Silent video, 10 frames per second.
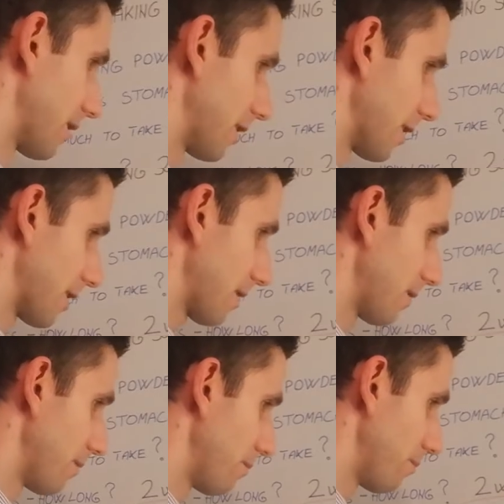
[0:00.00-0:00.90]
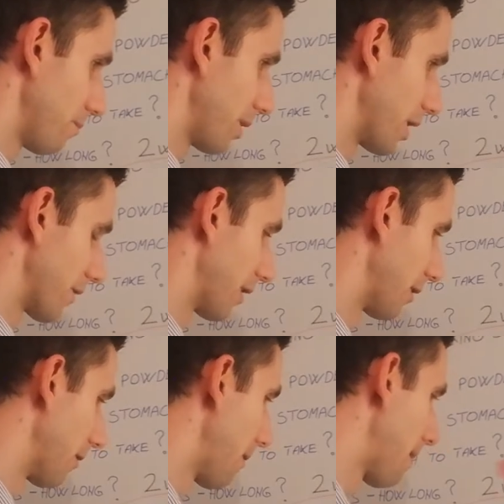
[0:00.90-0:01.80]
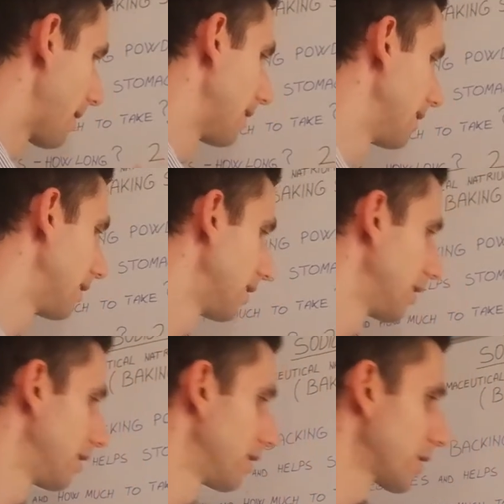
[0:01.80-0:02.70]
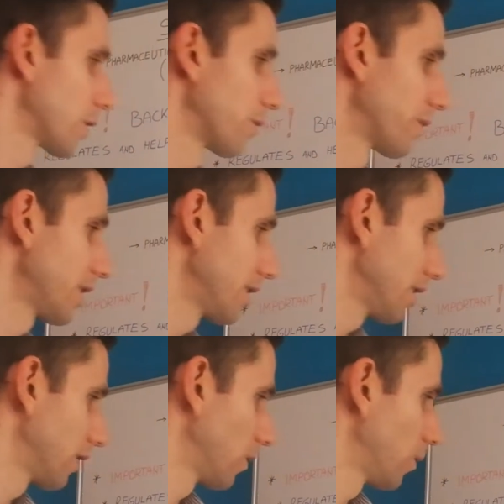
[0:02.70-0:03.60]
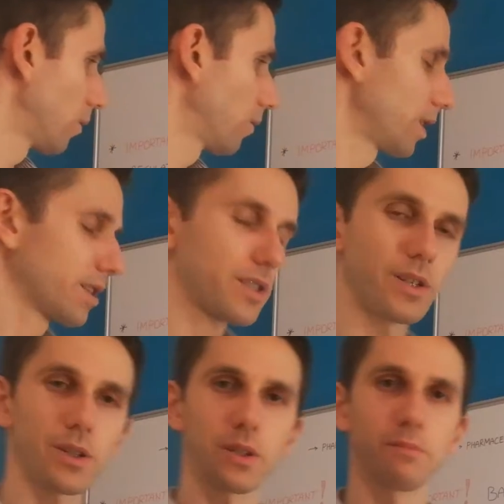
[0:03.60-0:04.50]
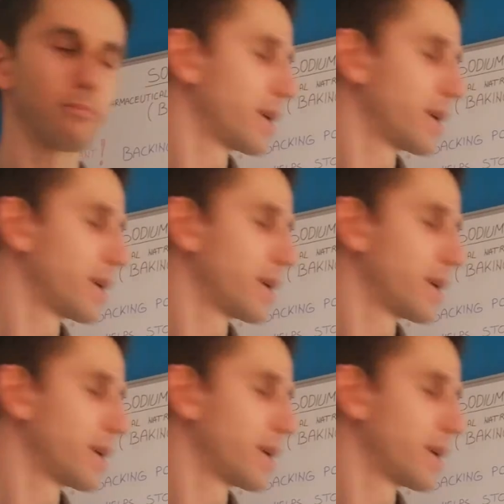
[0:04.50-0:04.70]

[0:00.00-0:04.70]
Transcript: it? Yes, pH value. So when when certain